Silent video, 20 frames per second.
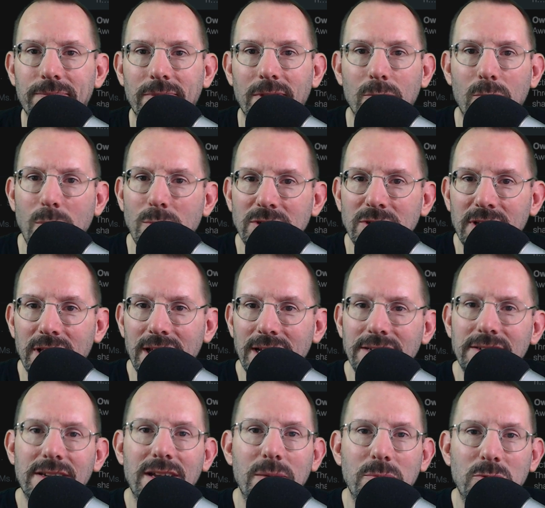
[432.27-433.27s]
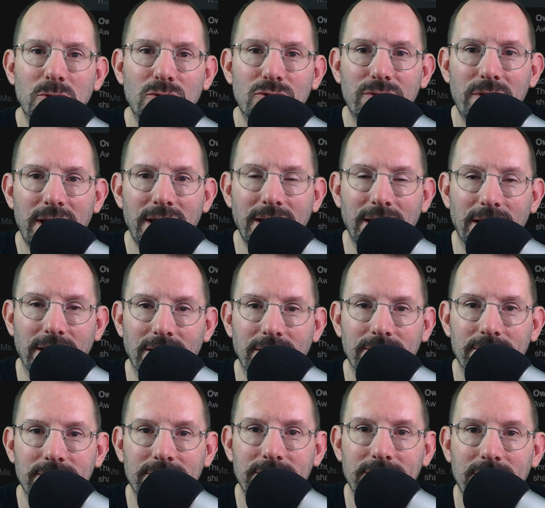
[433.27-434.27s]
When was the last time you tried it?
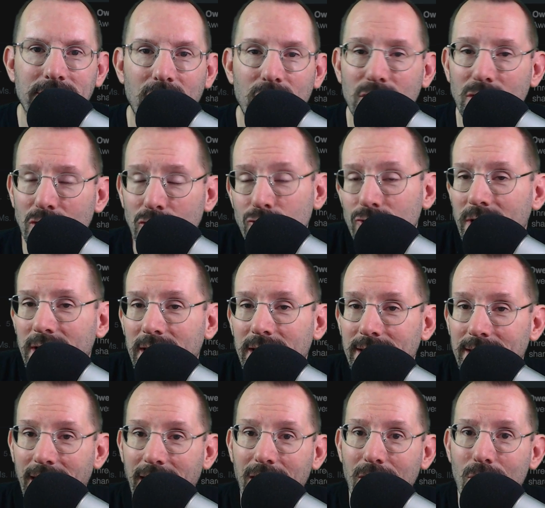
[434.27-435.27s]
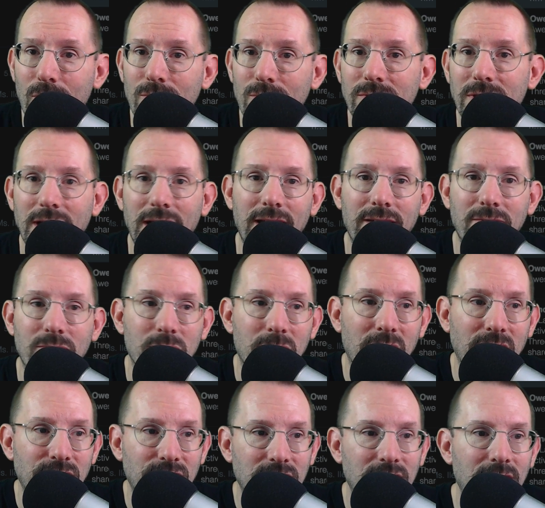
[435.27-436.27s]
Are you going to try it now that I've
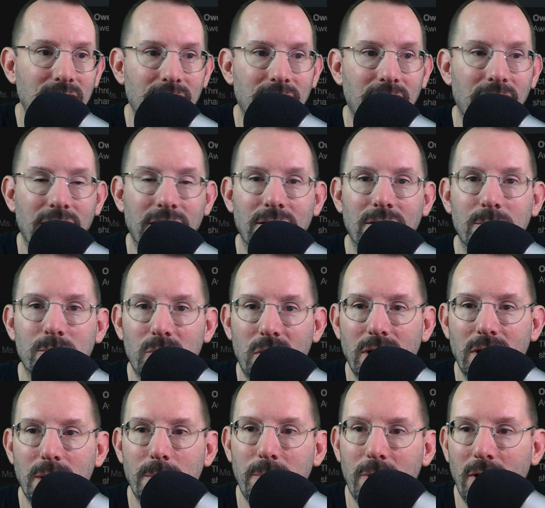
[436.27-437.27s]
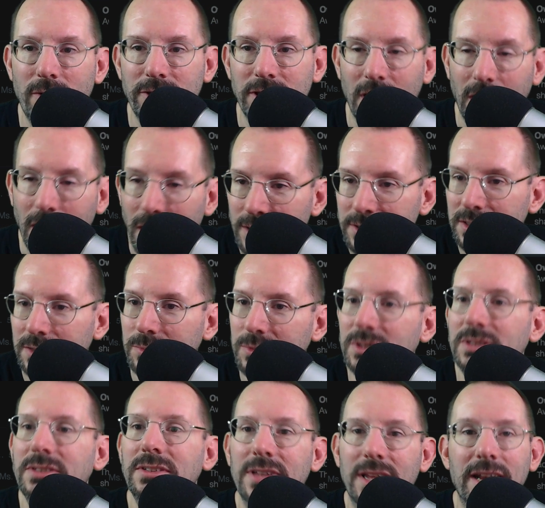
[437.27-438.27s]
mentioned it and brought up all the
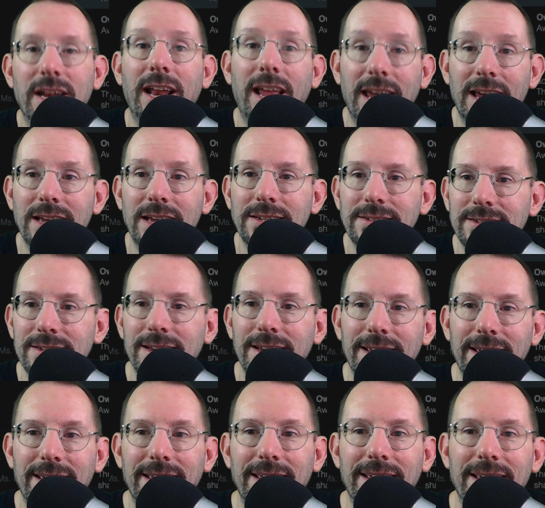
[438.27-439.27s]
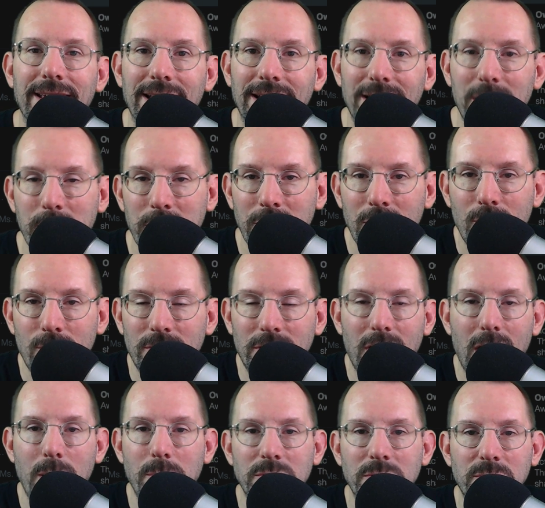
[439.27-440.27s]
awesomeness that it has? Let me know in the
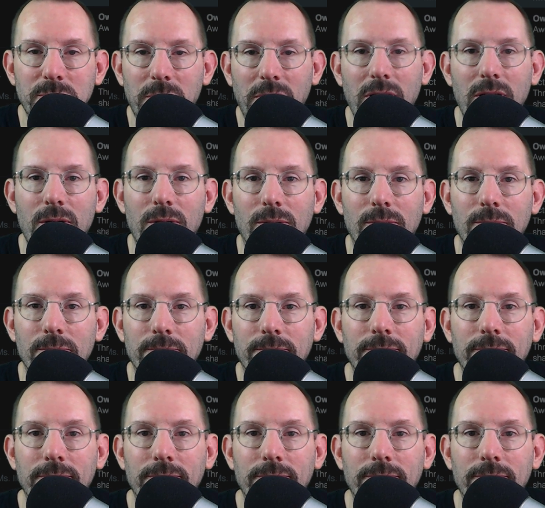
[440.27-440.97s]
comments below.